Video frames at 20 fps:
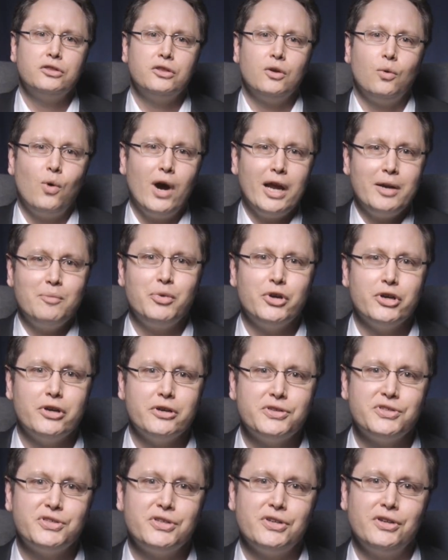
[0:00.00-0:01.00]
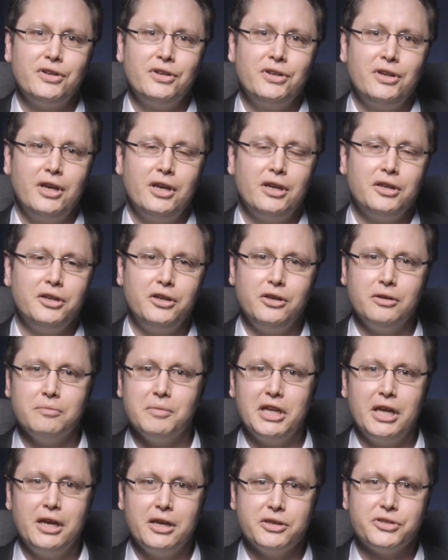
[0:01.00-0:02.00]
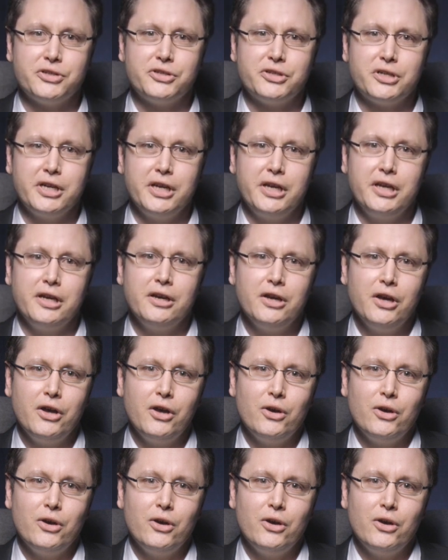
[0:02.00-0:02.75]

The one person in human history